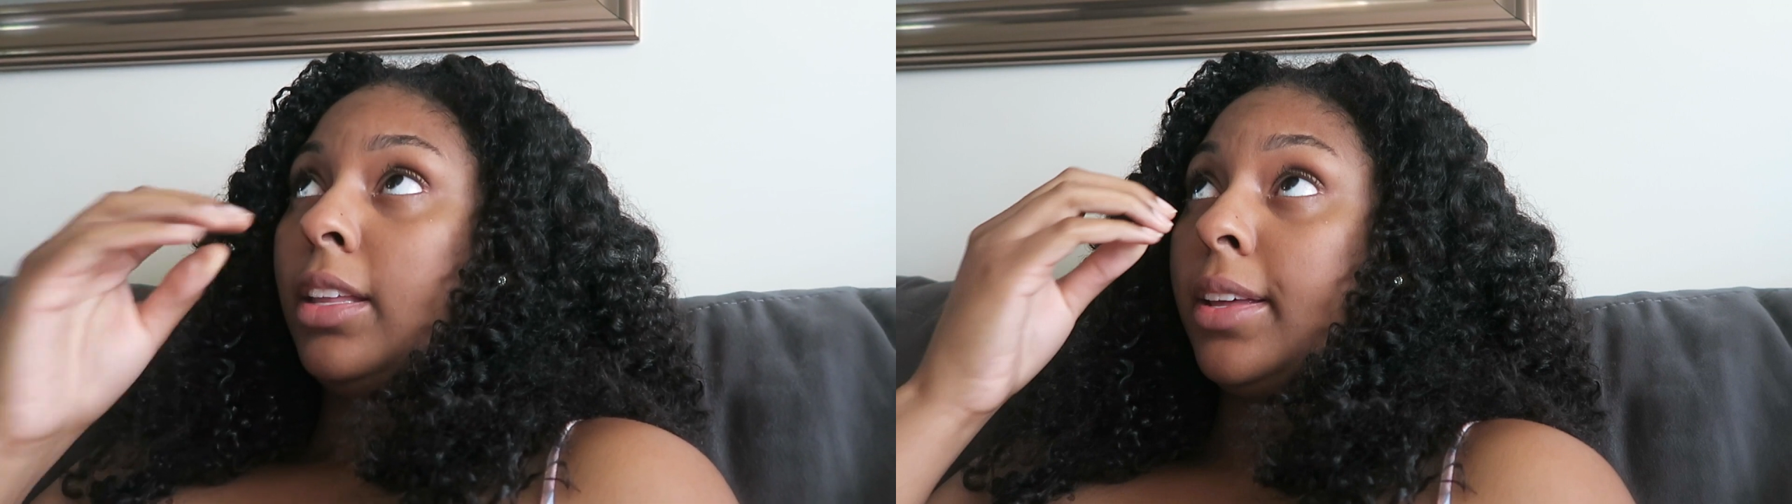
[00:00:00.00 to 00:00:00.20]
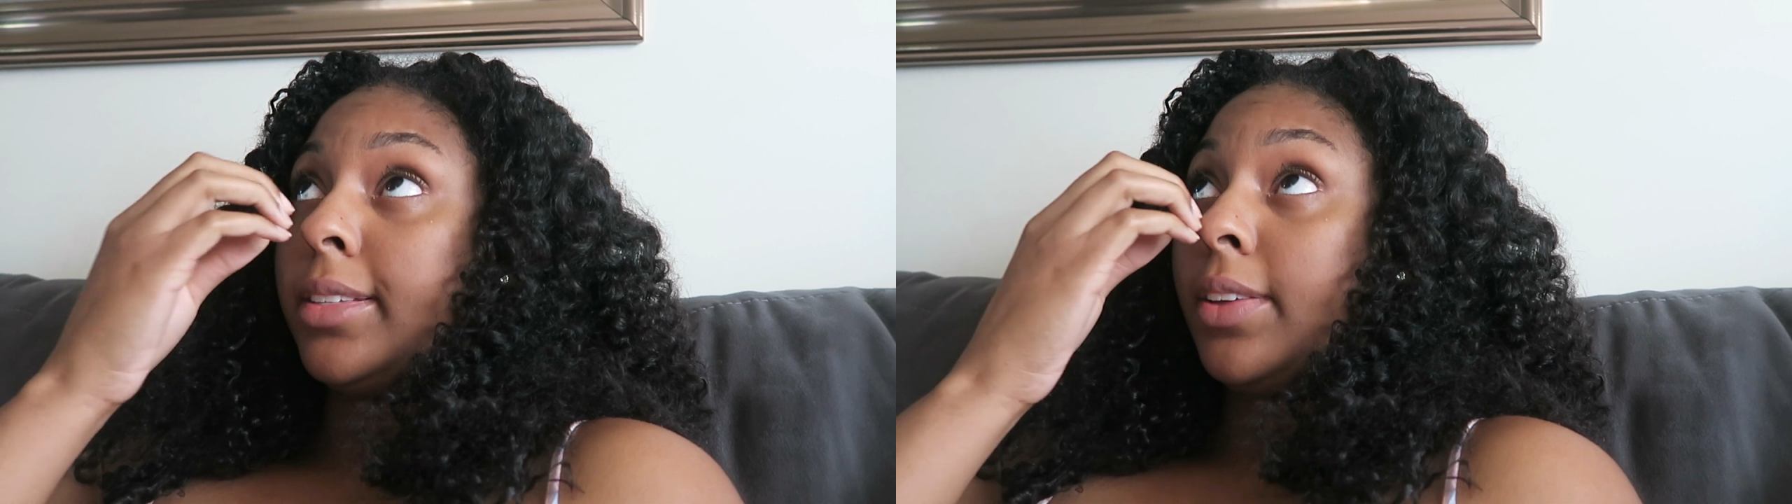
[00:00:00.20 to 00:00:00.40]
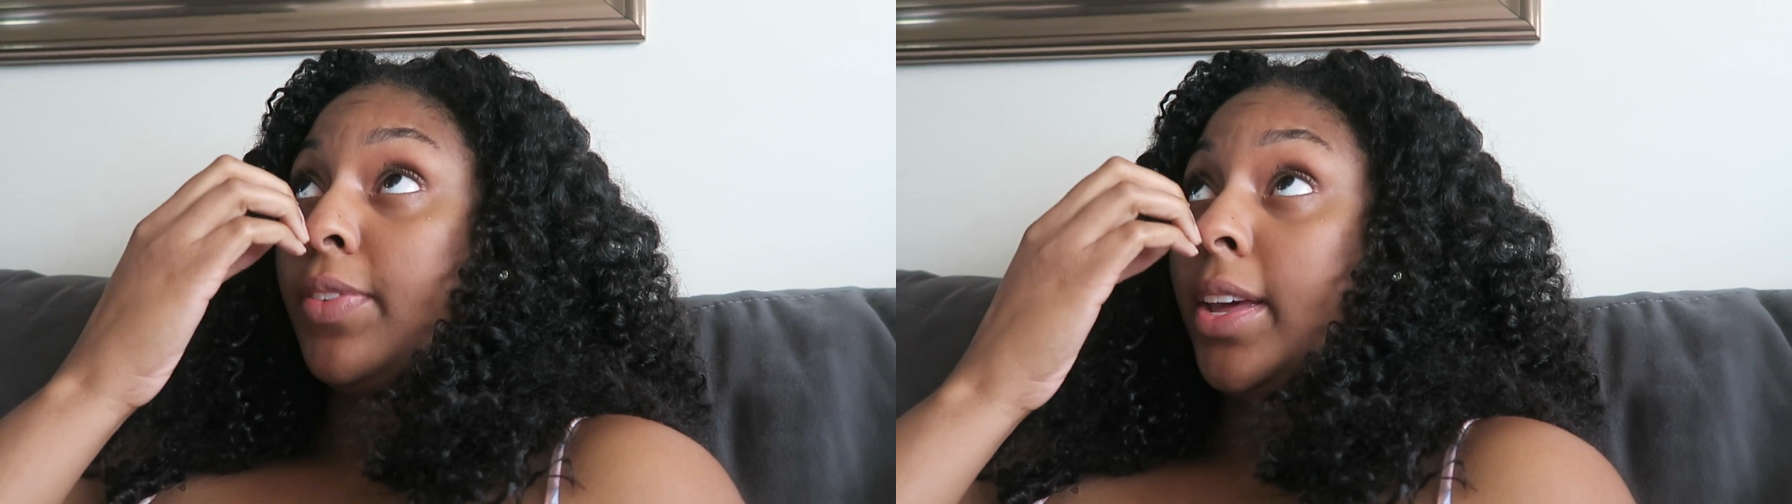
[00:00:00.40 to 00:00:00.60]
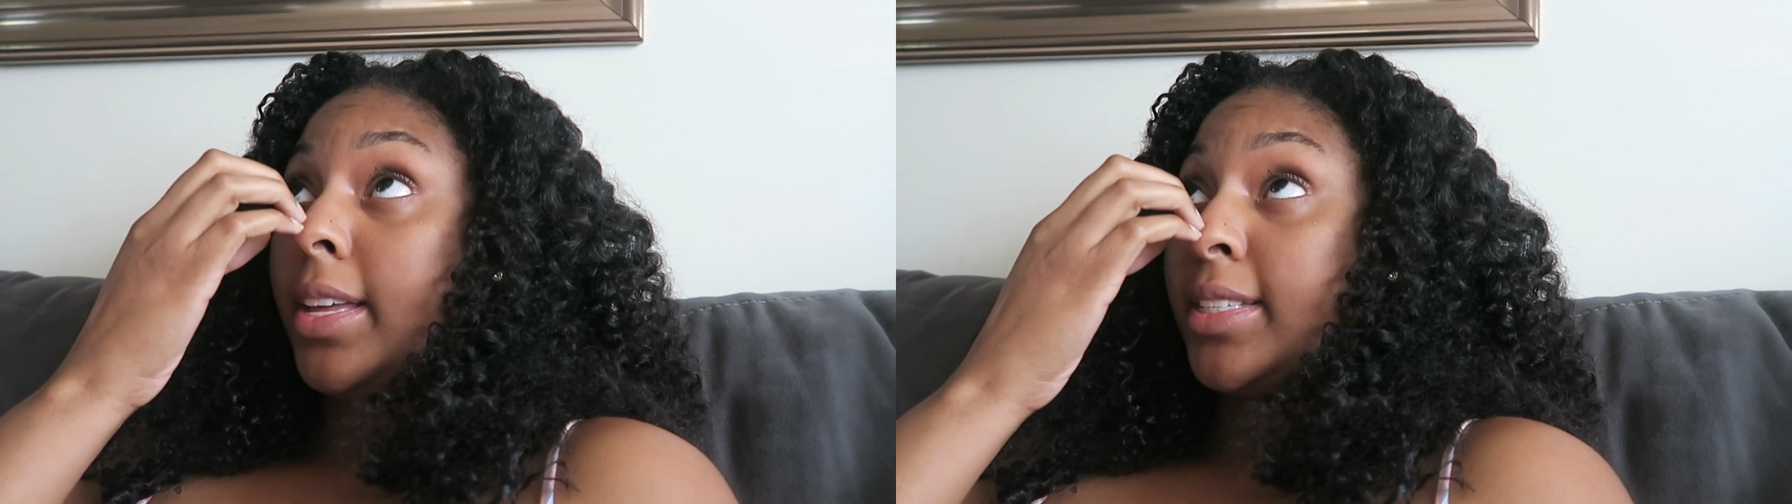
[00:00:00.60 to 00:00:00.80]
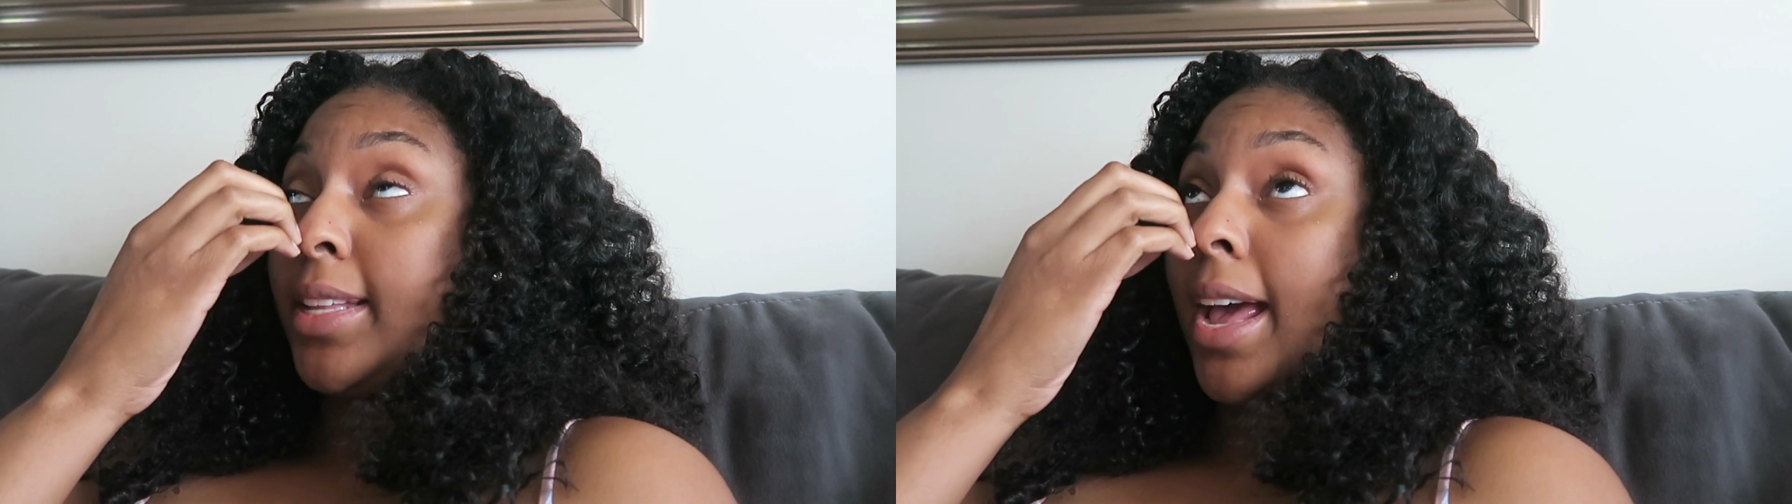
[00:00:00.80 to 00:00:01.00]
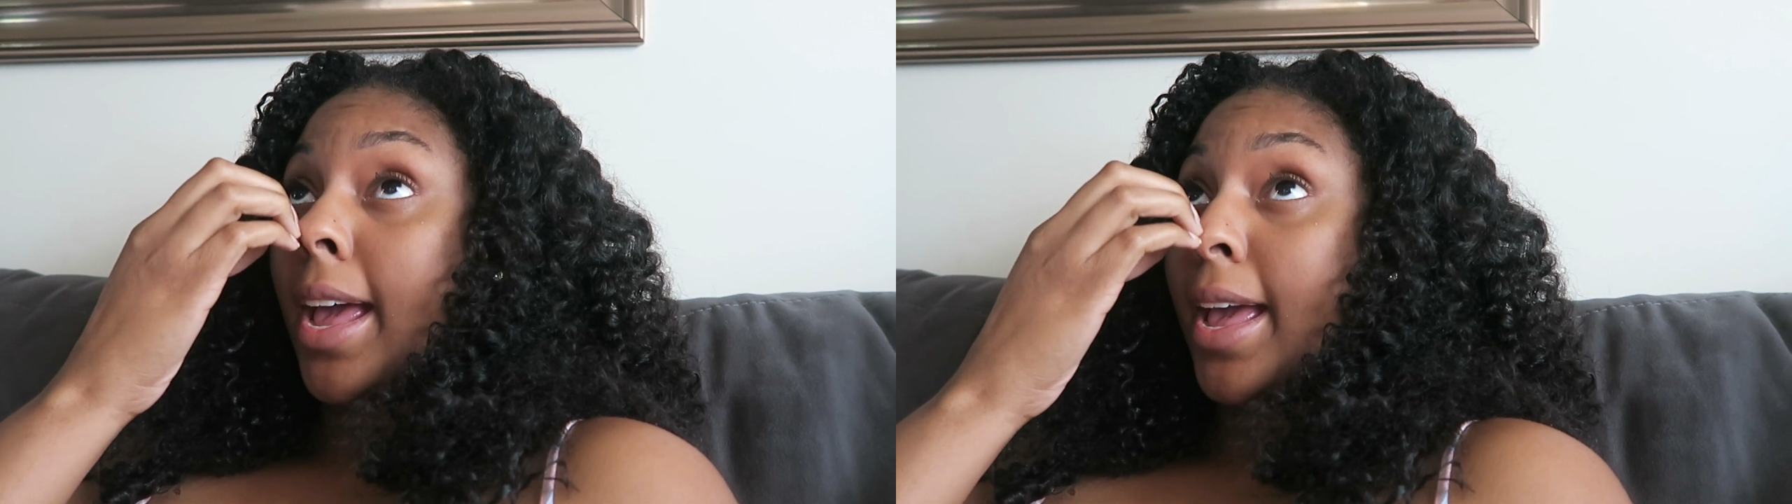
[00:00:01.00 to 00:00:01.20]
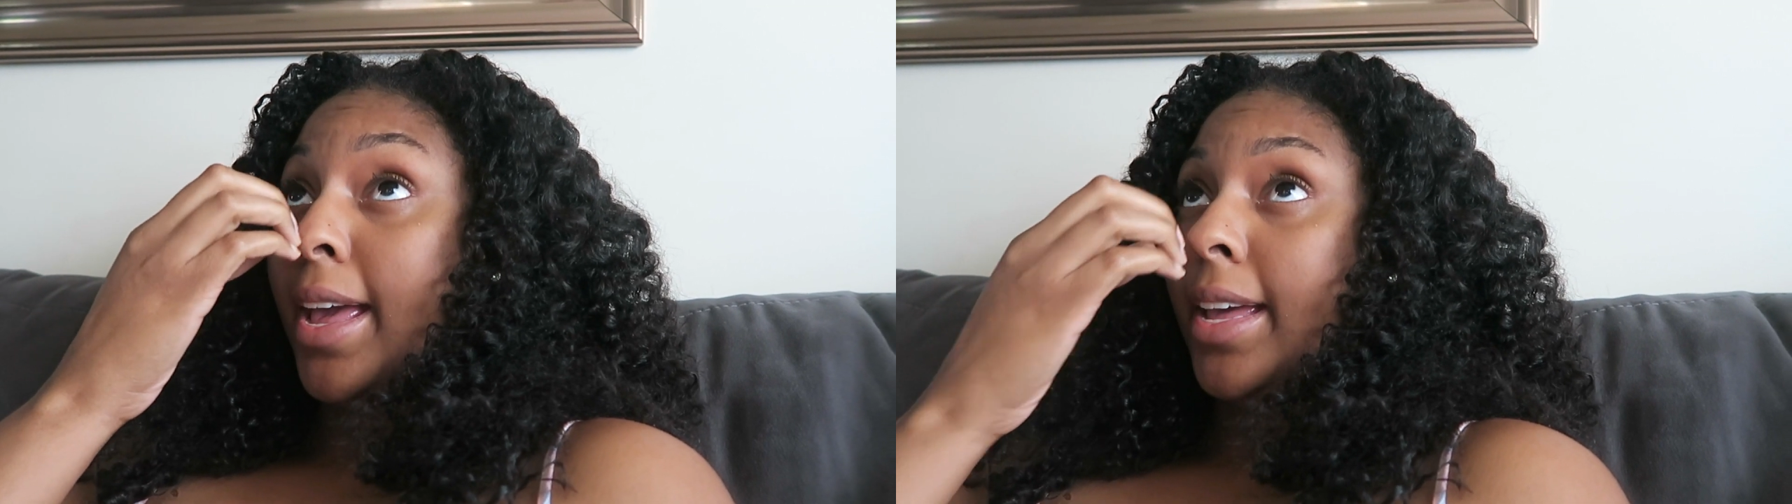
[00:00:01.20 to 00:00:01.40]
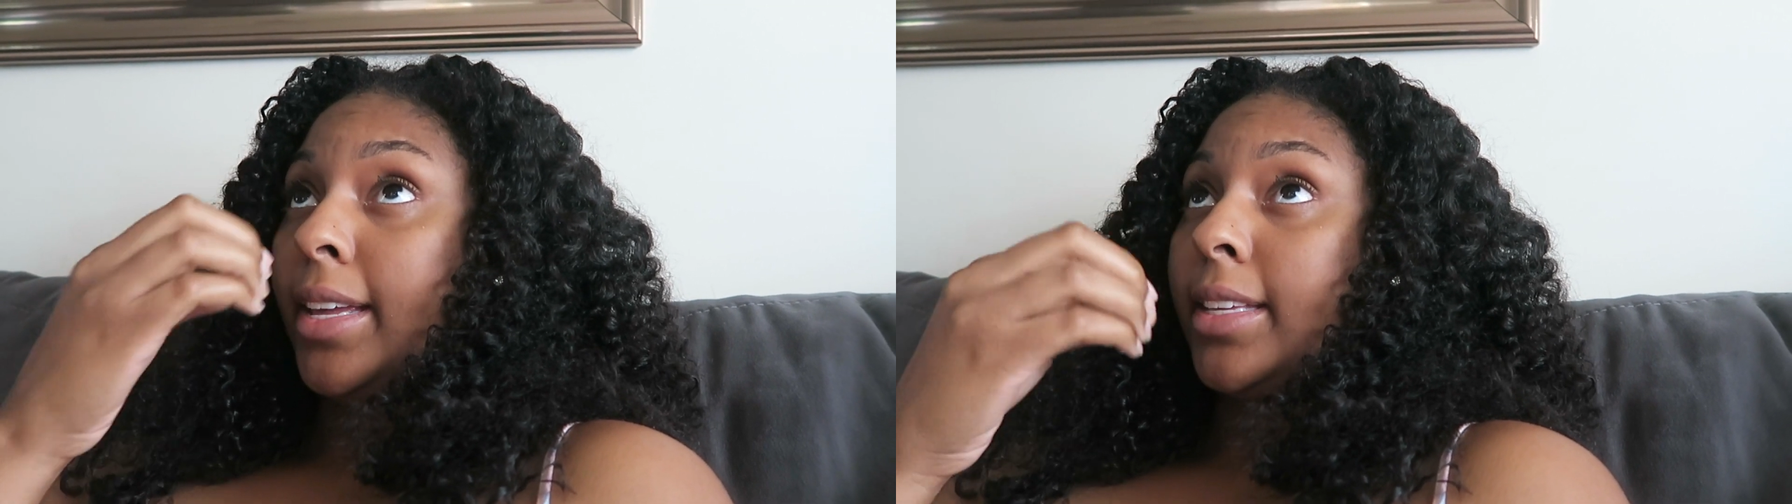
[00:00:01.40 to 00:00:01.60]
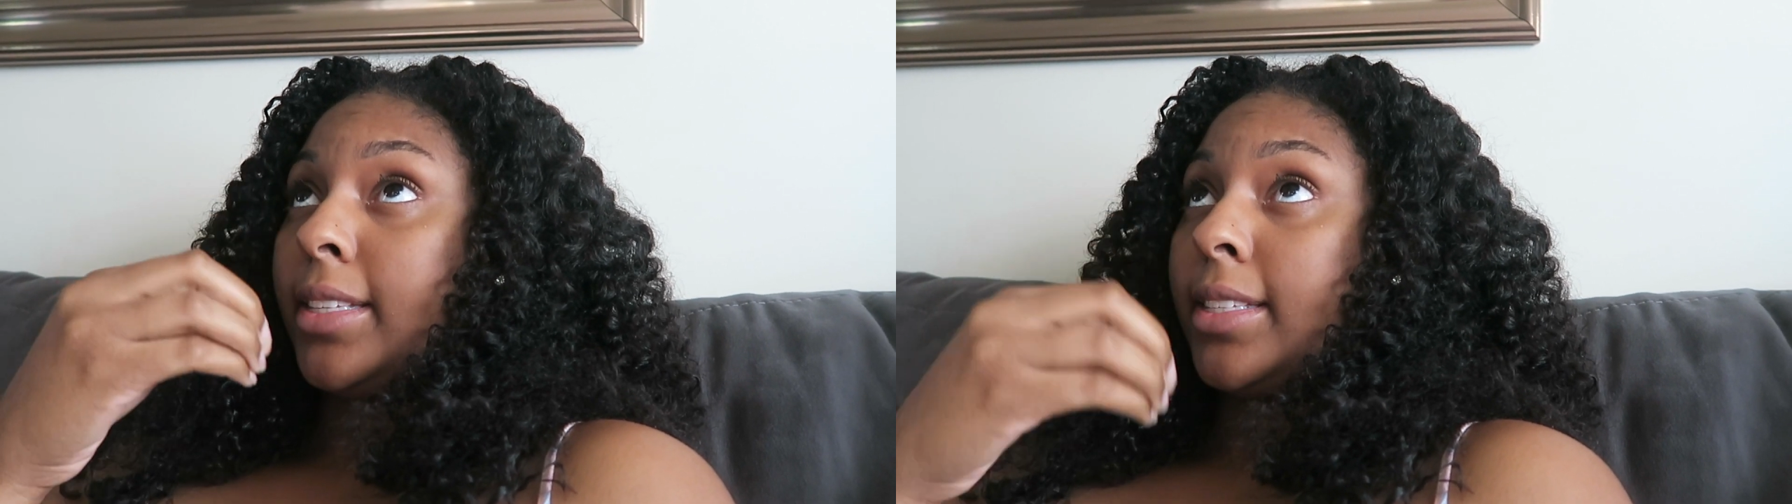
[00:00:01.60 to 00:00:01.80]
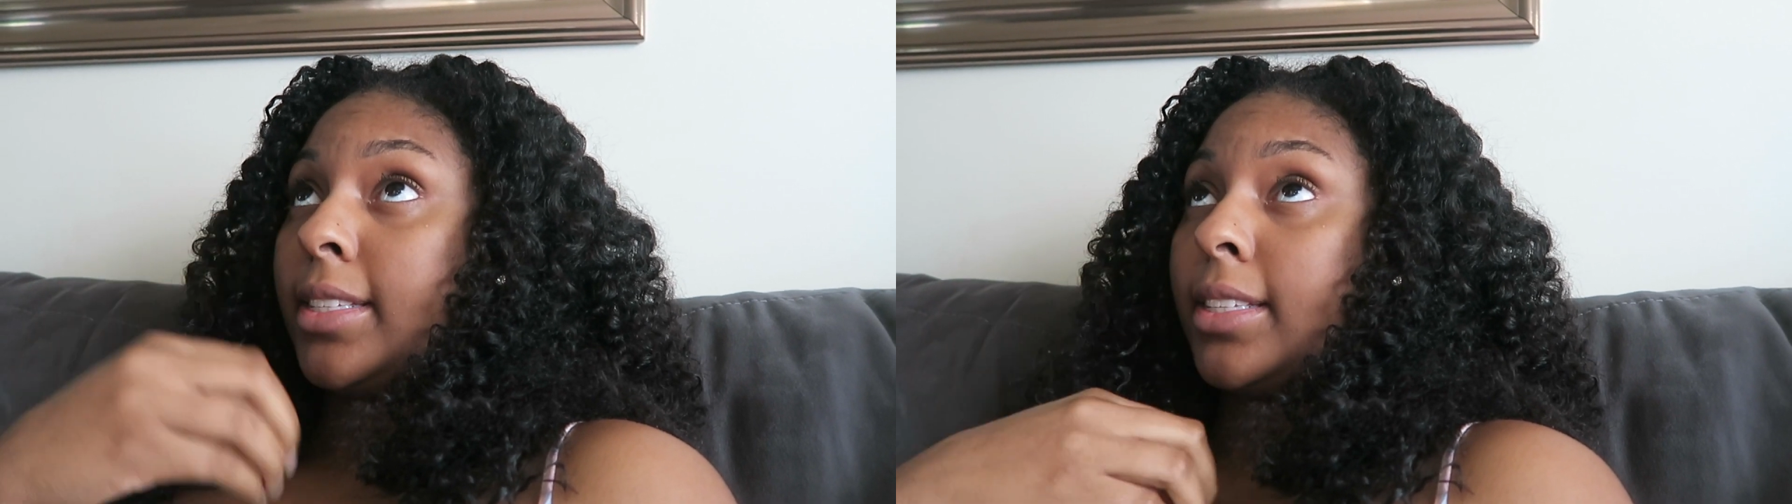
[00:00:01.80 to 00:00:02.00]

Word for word: This event is not as